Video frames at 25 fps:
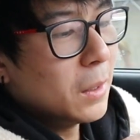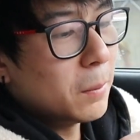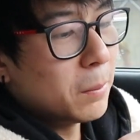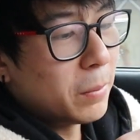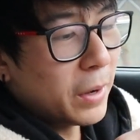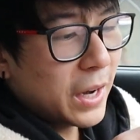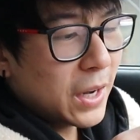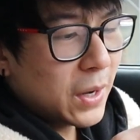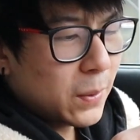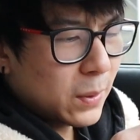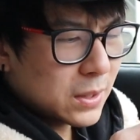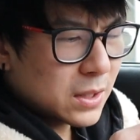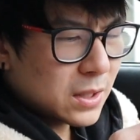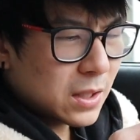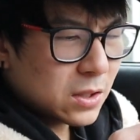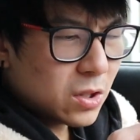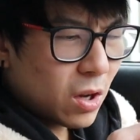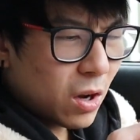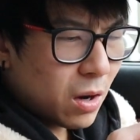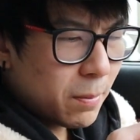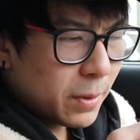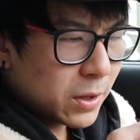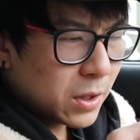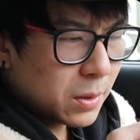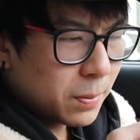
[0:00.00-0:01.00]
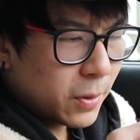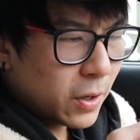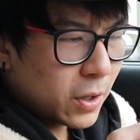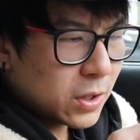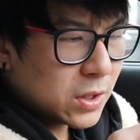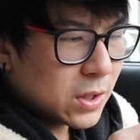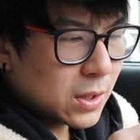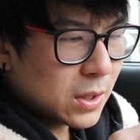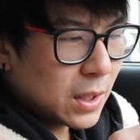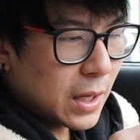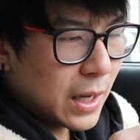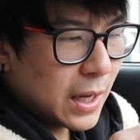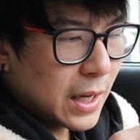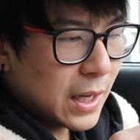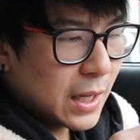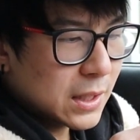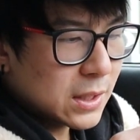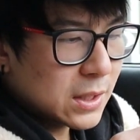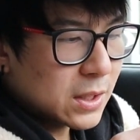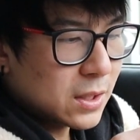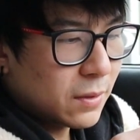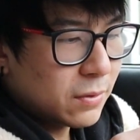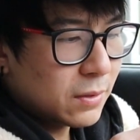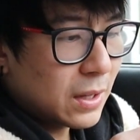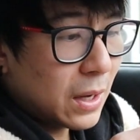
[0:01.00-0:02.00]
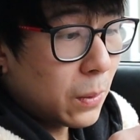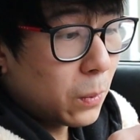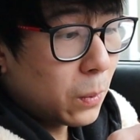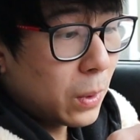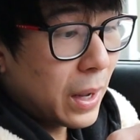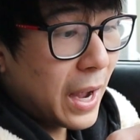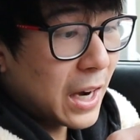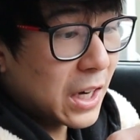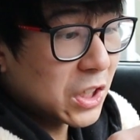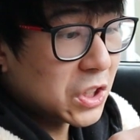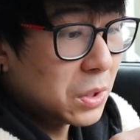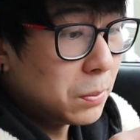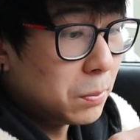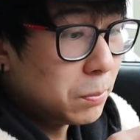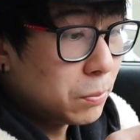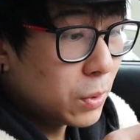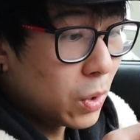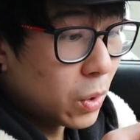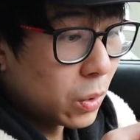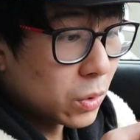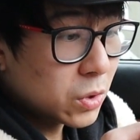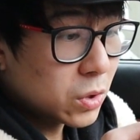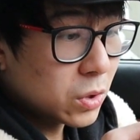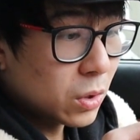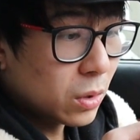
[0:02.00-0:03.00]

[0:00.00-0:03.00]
But anyways, let's talk about the parts and stuff that actually broke.